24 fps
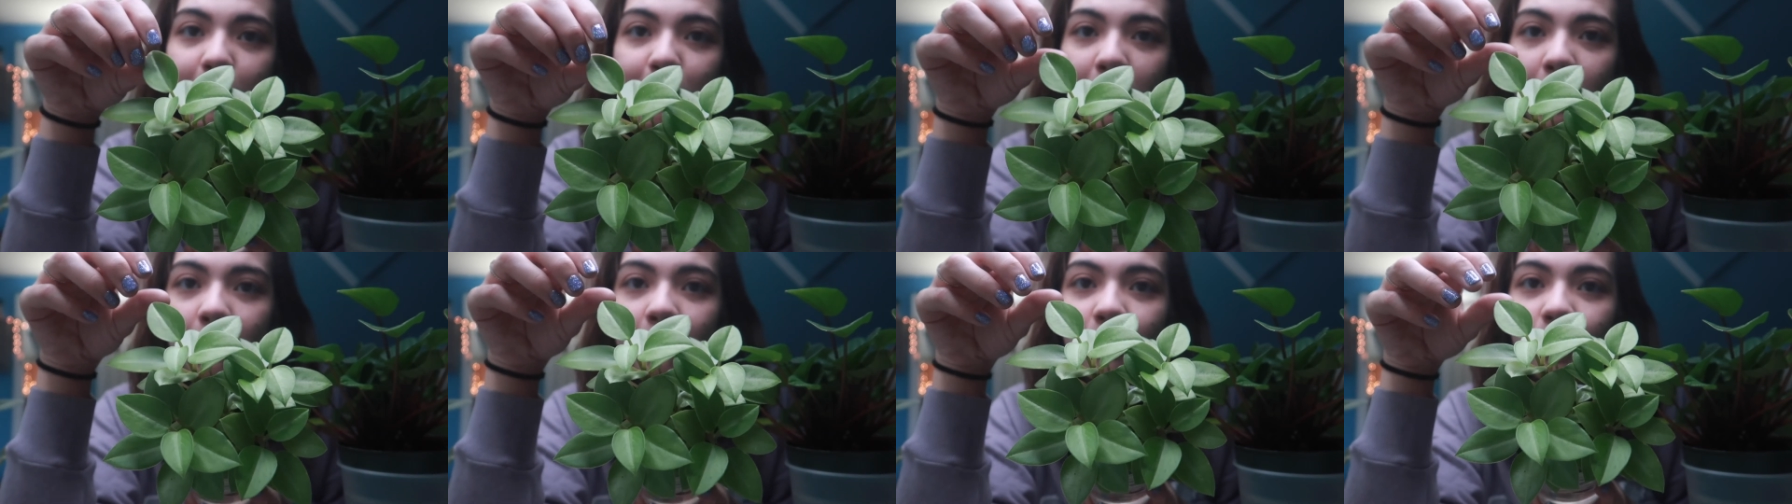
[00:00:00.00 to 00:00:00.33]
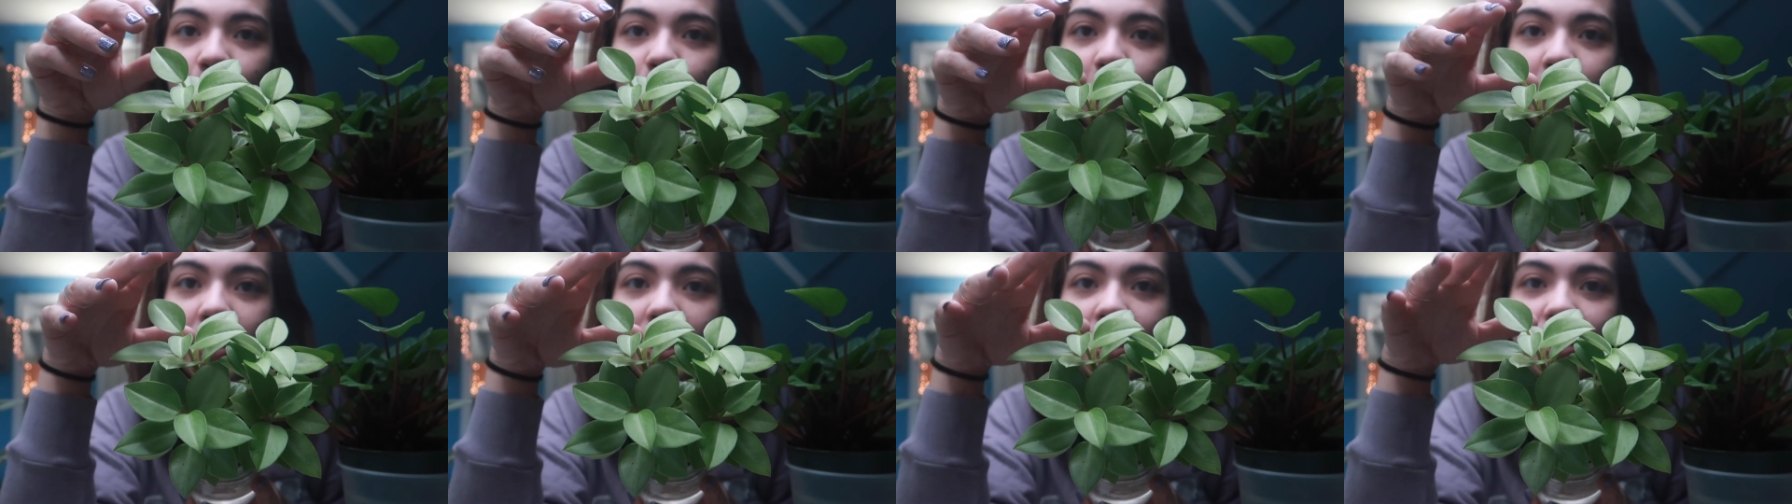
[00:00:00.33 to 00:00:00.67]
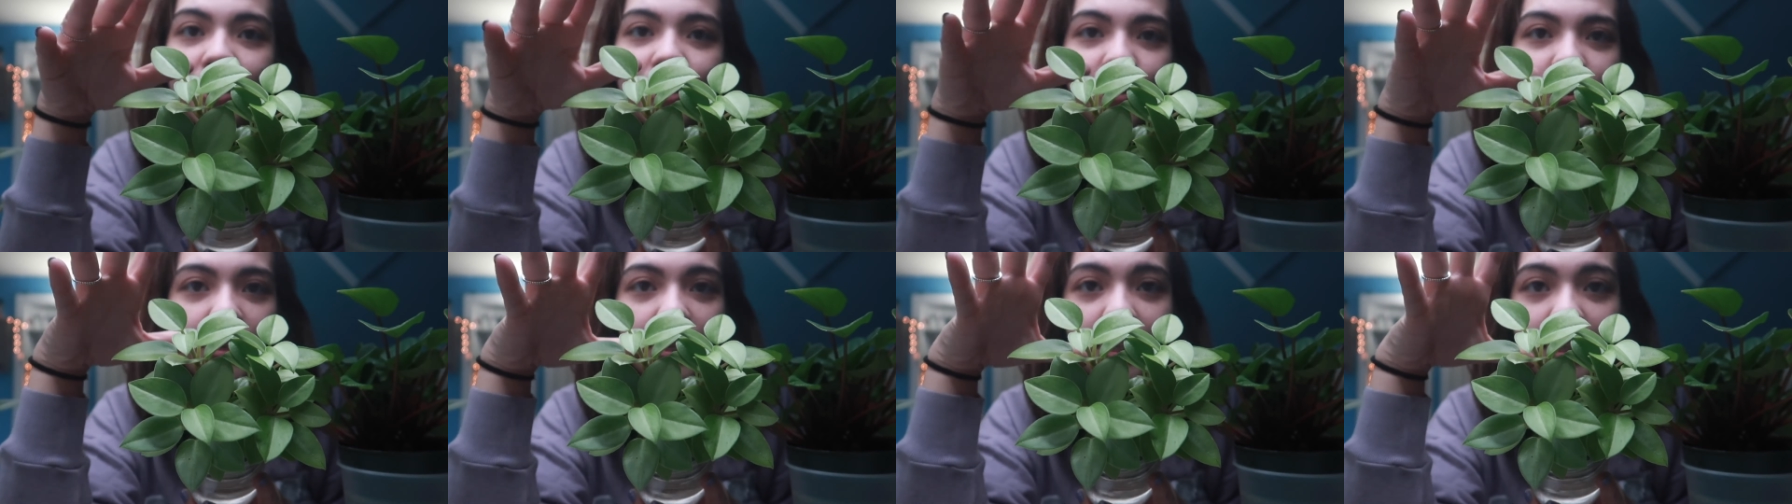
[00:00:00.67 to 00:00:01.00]
a Peperomia,
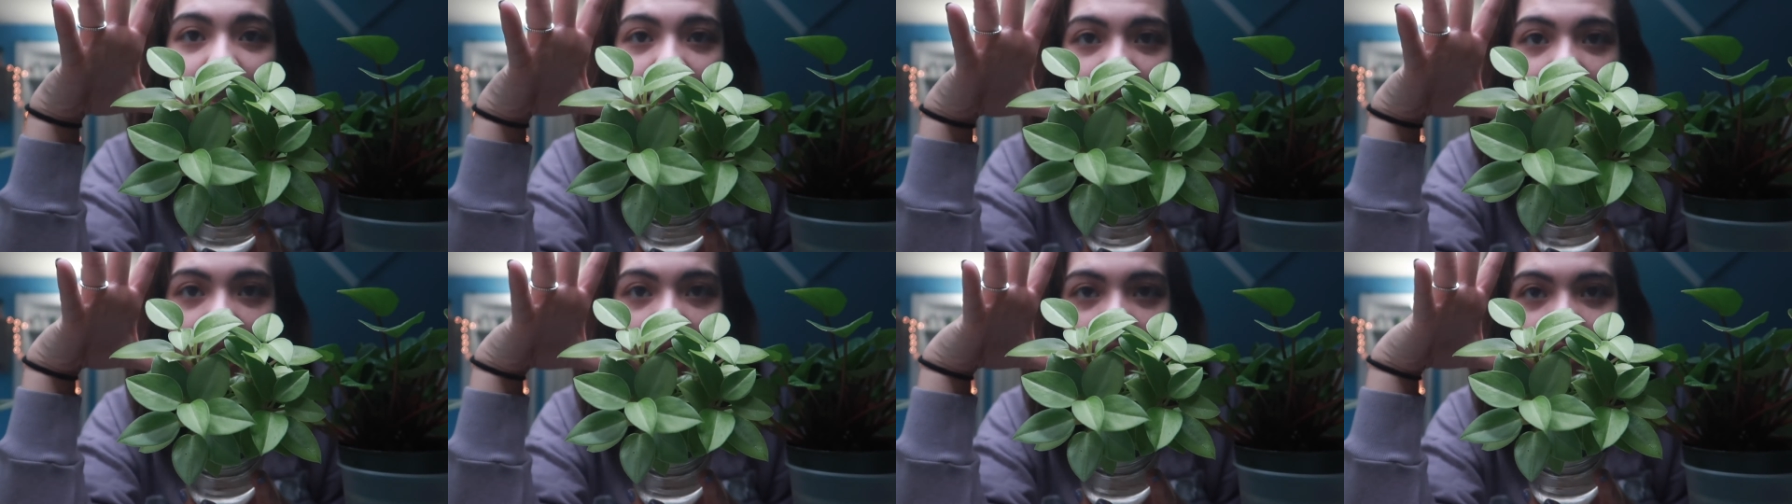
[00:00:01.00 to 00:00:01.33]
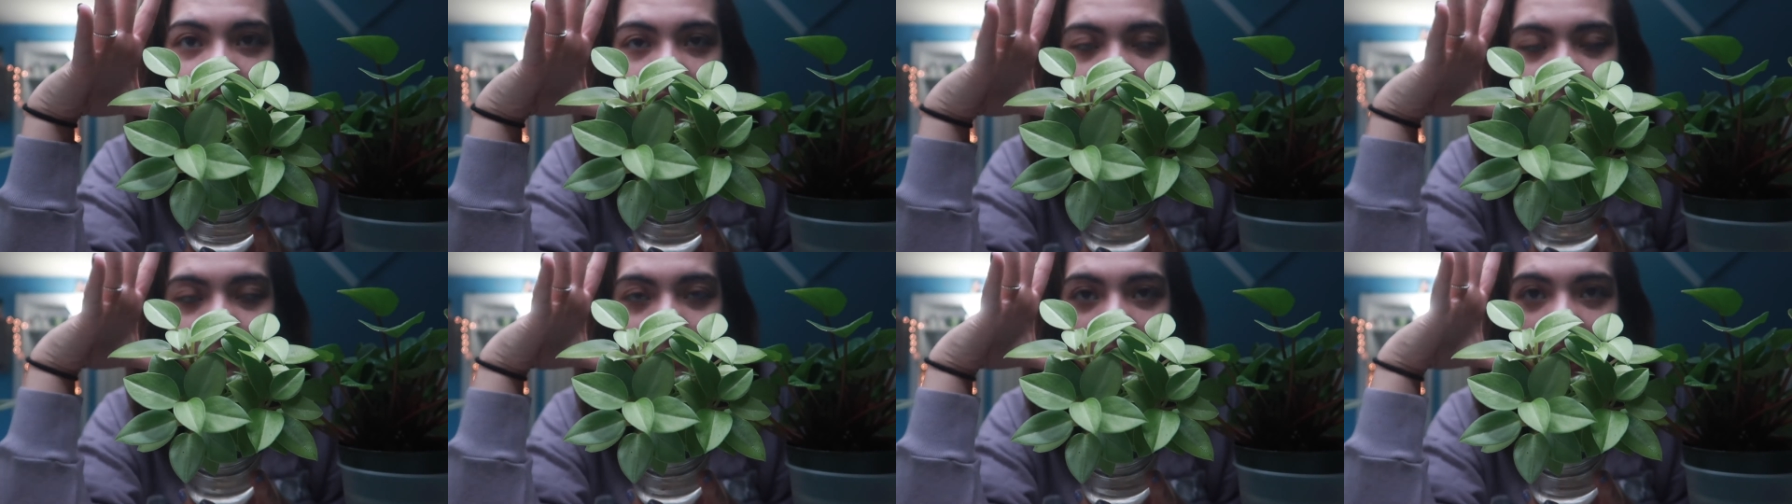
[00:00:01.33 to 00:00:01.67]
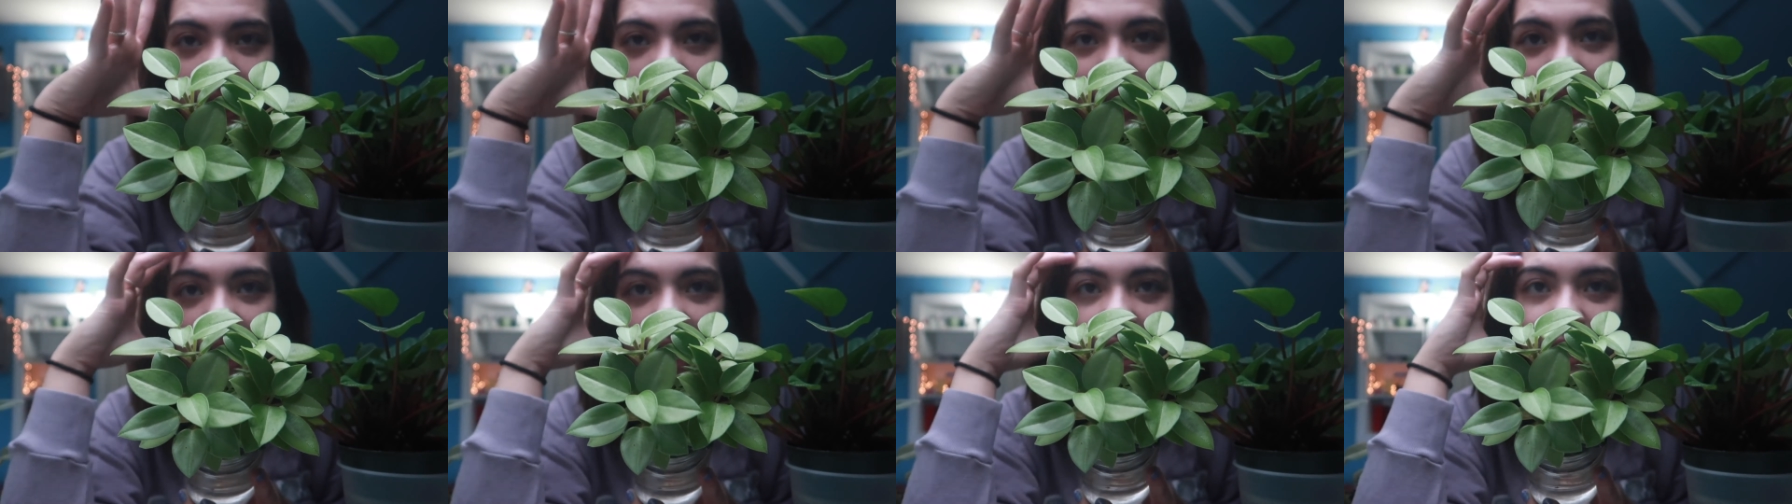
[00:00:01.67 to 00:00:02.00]
so it is in the
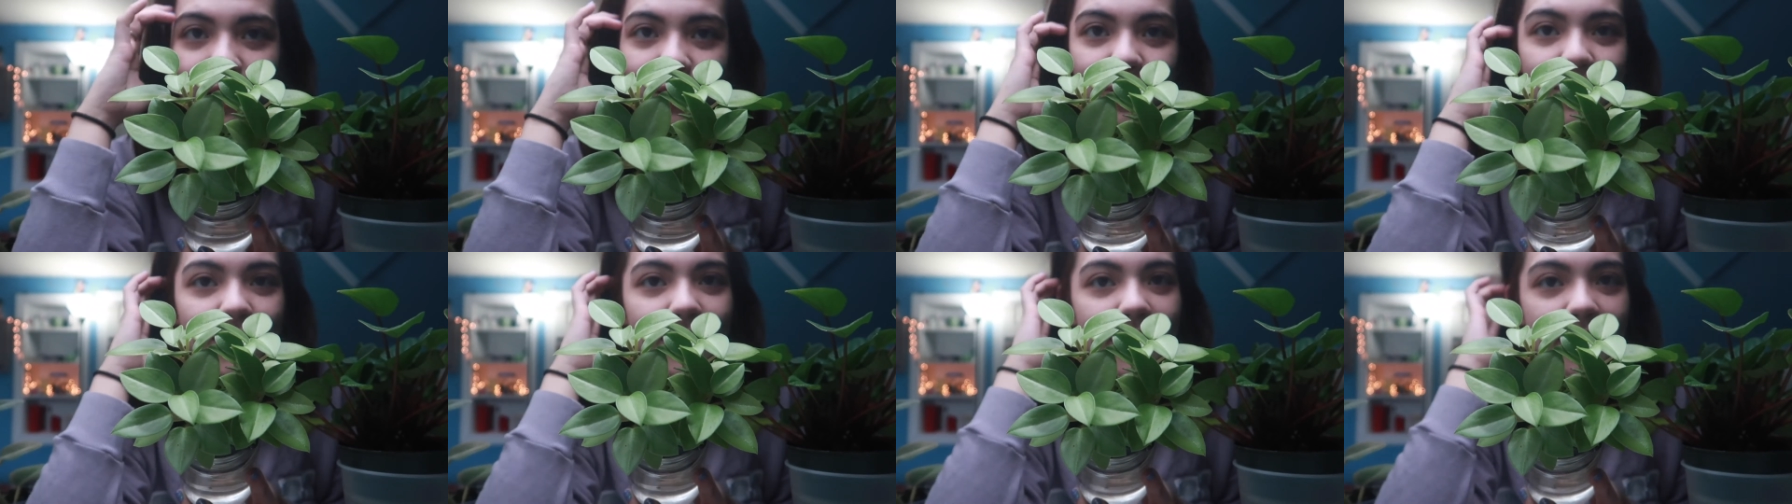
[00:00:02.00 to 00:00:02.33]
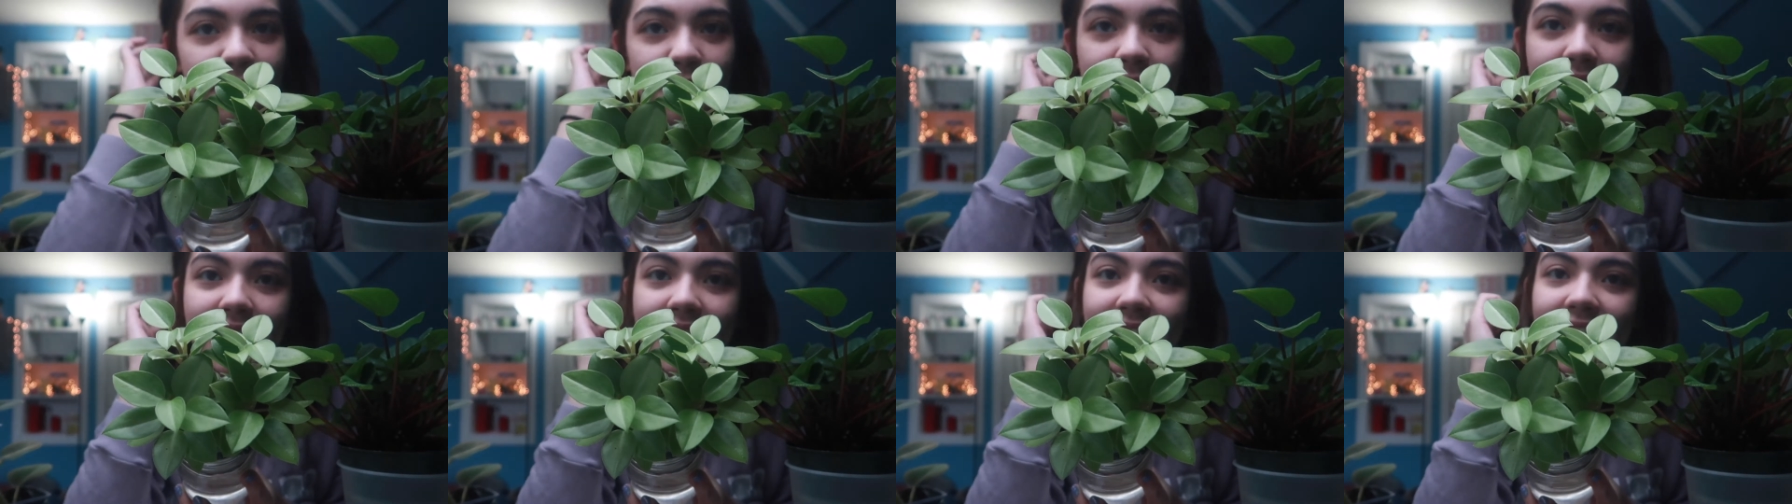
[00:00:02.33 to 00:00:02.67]
houseplant category.